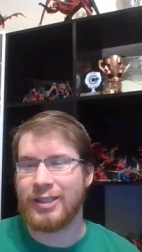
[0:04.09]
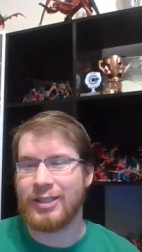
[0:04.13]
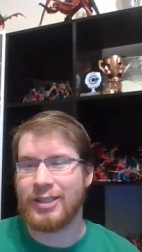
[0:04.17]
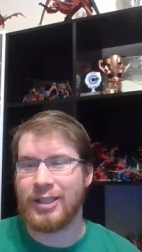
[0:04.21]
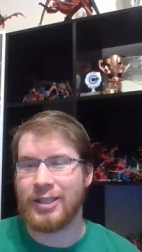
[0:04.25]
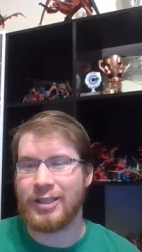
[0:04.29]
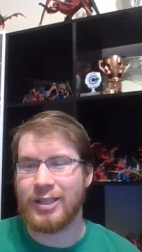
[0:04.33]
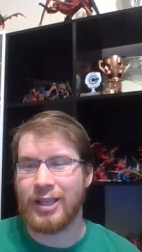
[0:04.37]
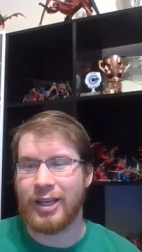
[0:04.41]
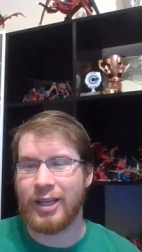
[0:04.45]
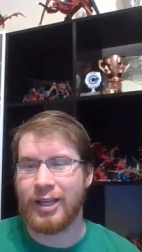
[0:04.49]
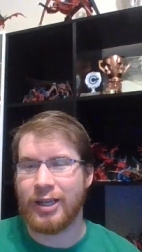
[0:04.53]

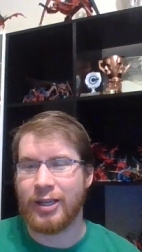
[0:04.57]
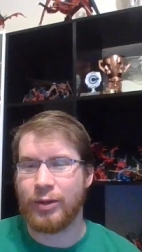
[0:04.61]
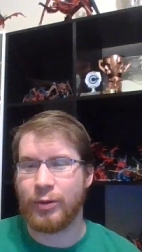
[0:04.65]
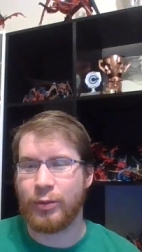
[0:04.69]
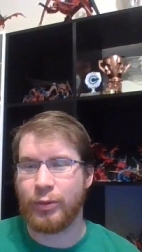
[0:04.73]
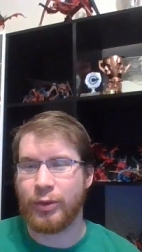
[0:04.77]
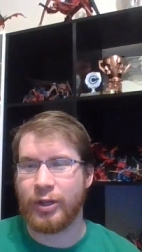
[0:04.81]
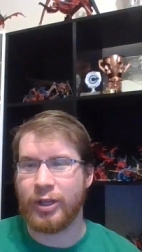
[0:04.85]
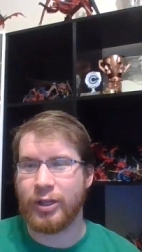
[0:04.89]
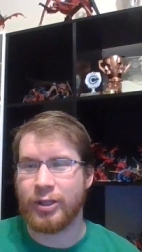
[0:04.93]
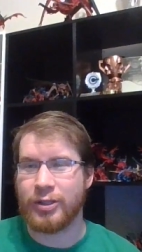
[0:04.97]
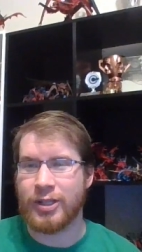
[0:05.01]
Today,
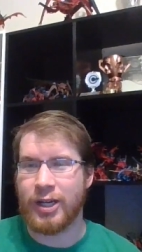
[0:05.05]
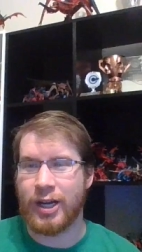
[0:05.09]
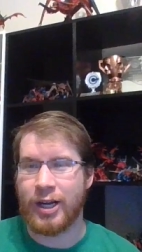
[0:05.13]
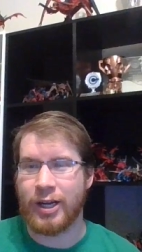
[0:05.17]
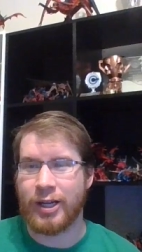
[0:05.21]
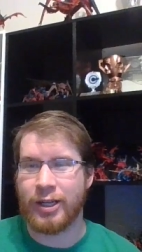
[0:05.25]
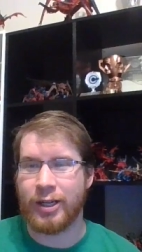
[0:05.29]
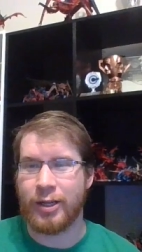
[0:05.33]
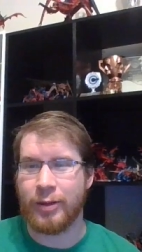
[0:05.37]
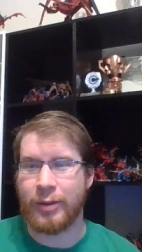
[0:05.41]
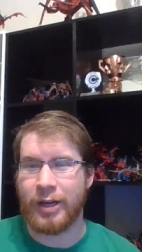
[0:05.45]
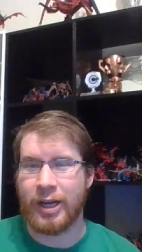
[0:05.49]
we are
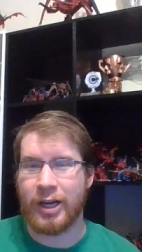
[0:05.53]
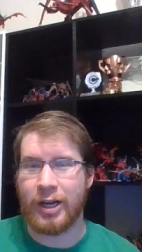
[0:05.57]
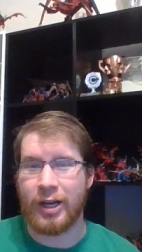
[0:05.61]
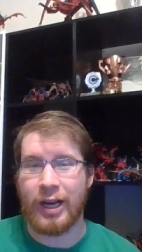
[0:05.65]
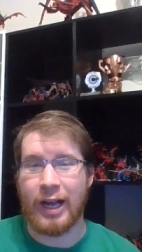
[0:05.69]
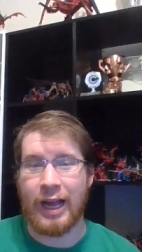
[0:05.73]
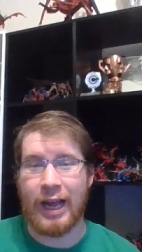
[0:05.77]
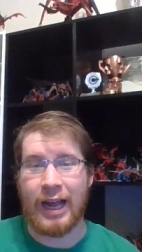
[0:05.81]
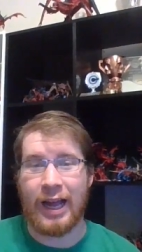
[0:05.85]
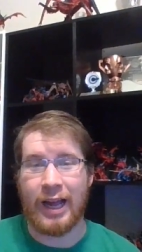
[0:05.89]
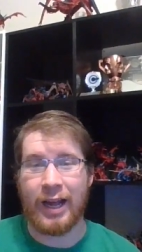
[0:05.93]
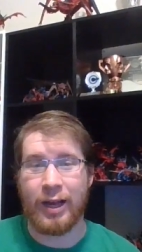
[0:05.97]
talking about
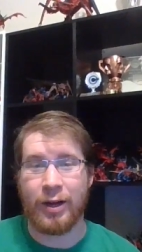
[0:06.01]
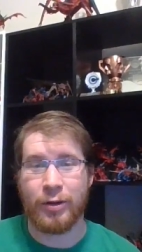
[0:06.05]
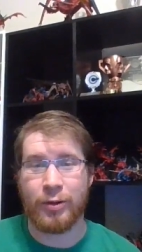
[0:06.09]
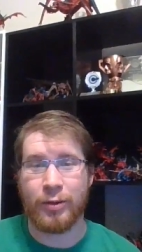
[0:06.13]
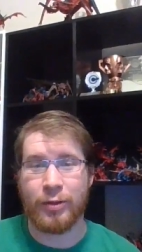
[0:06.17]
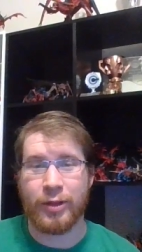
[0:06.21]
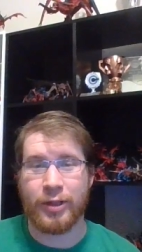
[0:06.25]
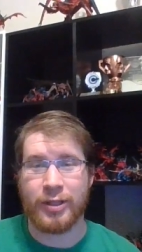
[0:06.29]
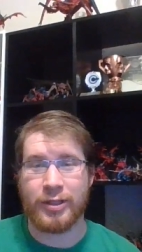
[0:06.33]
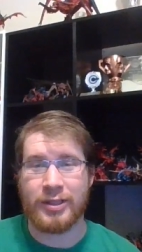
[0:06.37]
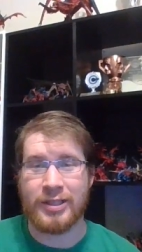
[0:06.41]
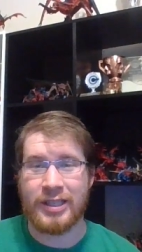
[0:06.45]
how
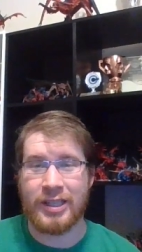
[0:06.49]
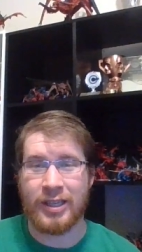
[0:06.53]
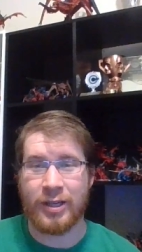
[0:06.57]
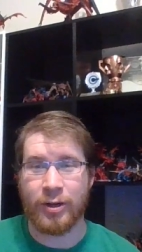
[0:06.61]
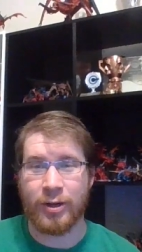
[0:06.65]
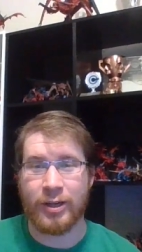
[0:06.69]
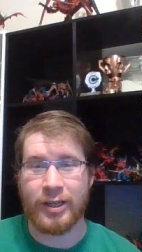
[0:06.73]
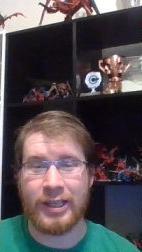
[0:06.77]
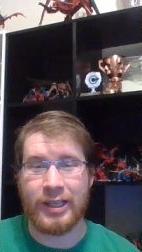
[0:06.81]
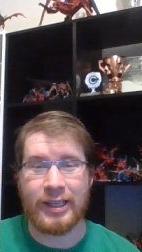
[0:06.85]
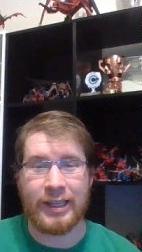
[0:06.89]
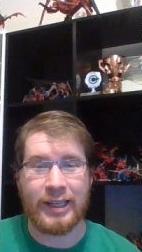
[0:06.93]
the
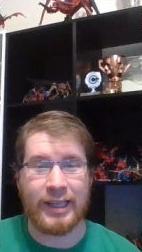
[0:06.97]
Tyranid